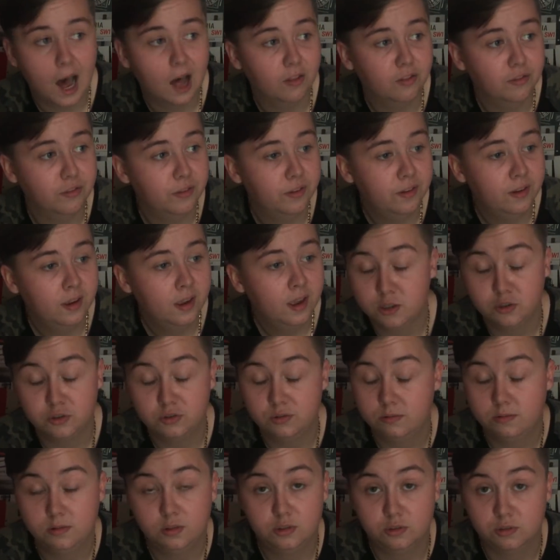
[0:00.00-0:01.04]
and
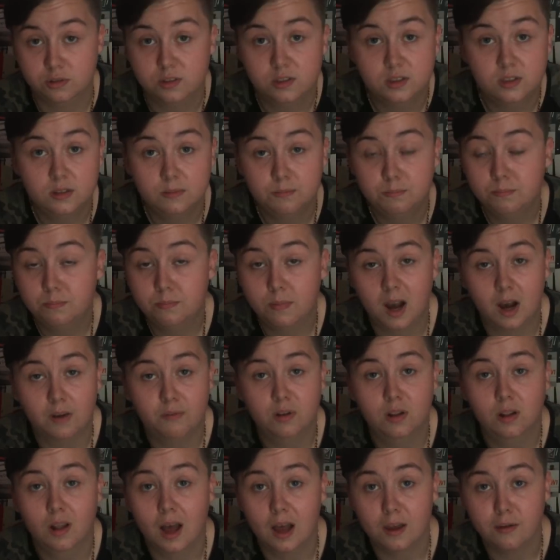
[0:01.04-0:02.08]
just to
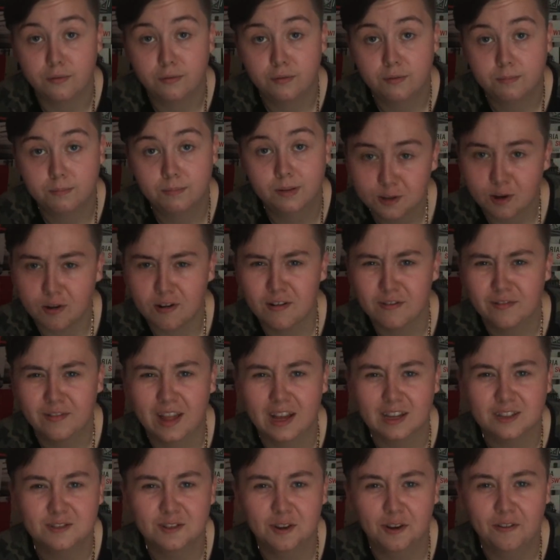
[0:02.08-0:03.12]
have a life. Sorry if
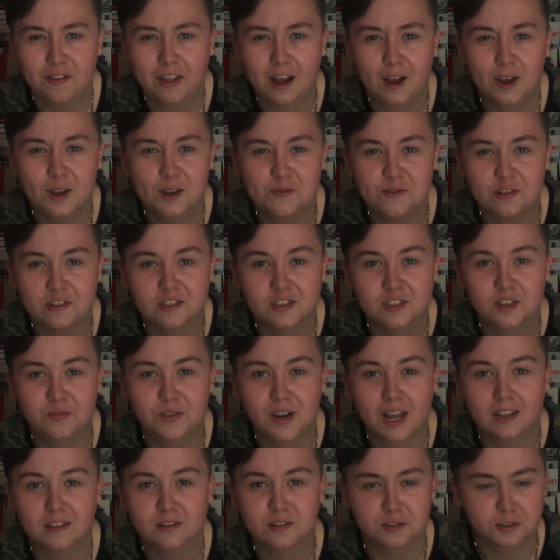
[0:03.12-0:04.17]
that's not that interesting
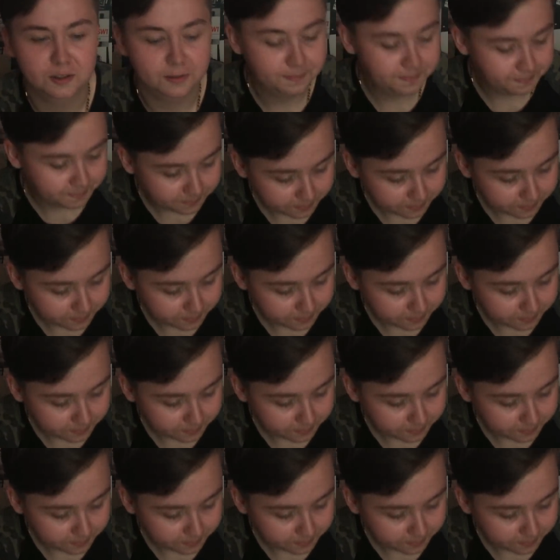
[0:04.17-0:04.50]
of an answer.